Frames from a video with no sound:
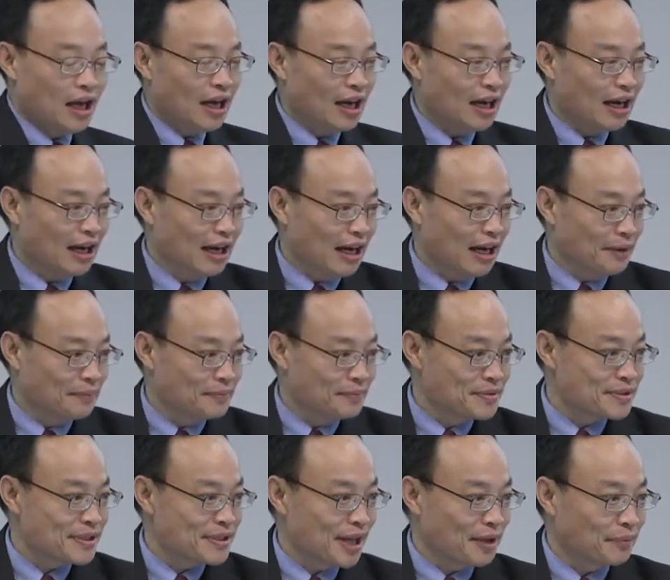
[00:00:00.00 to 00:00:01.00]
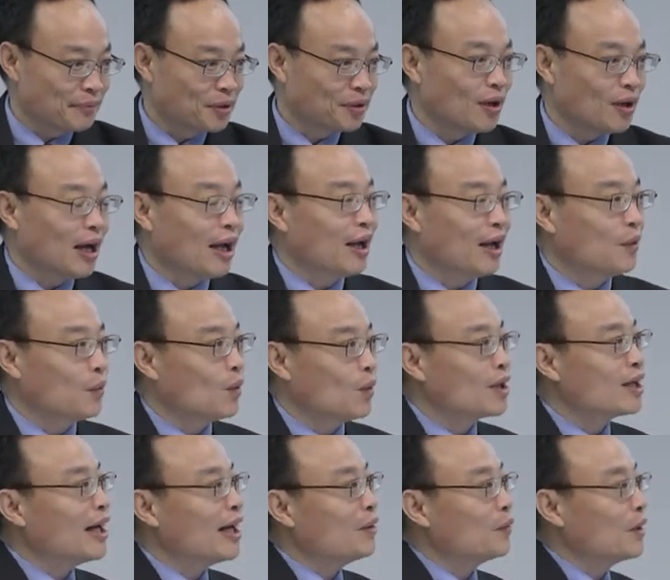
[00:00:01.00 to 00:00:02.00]
I'm Samuel. I,
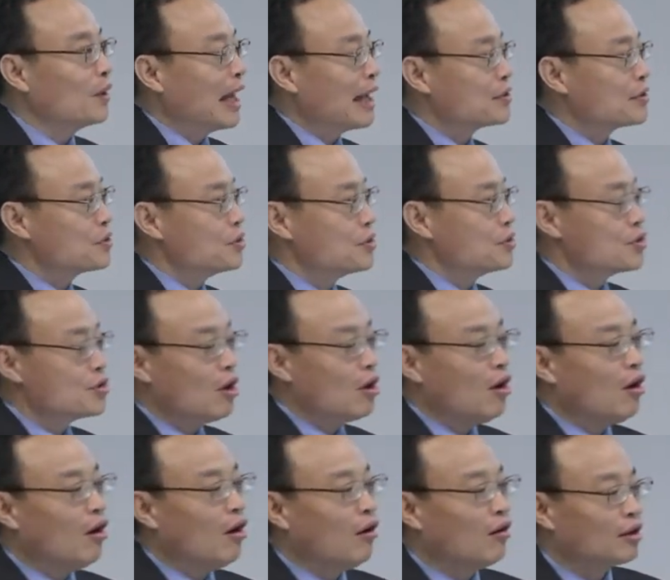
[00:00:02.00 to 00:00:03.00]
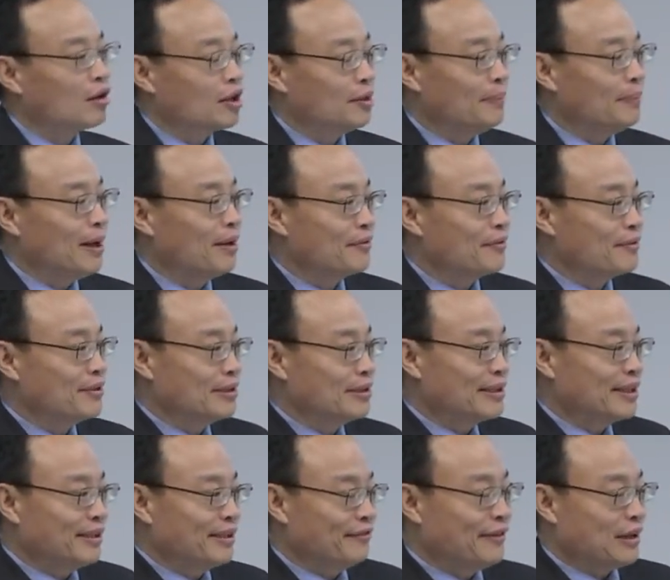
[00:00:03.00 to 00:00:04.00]
what I would like to talk about the
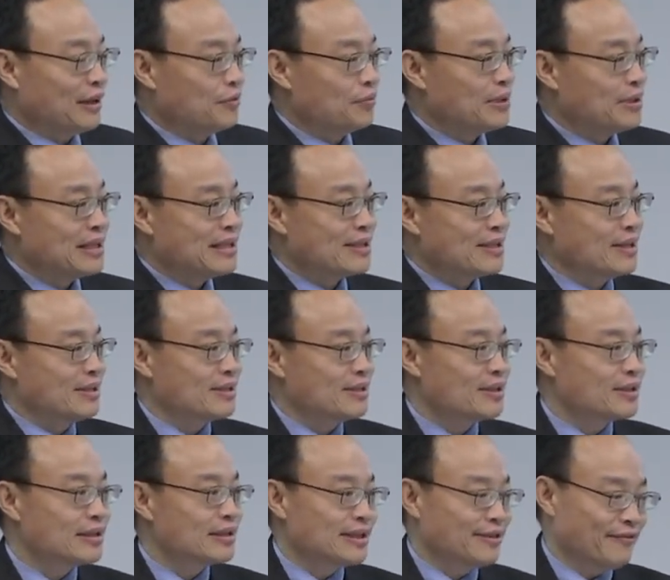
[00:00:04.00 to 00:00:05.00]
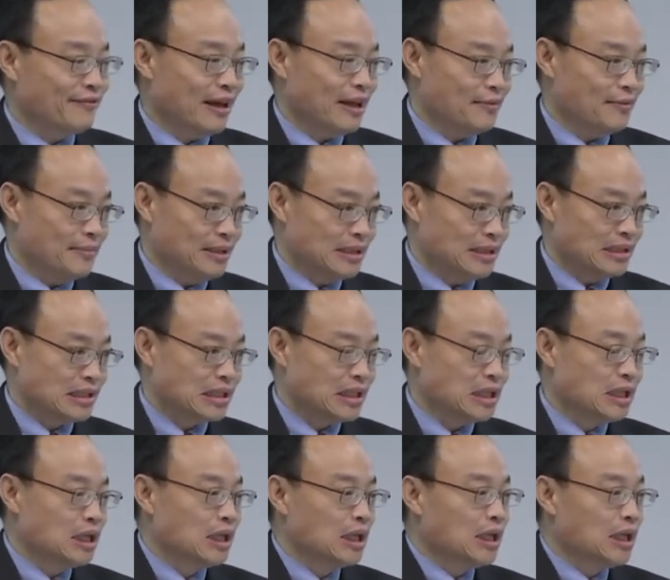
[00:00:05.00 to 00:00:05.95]
de recent development